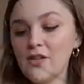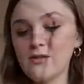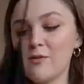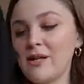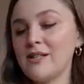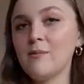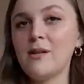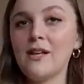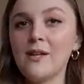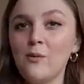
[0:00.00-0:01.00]
dress for me is
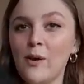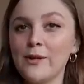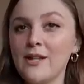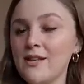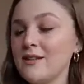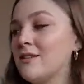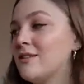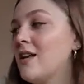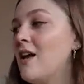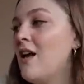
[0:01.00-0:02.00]
something I can wear with heels.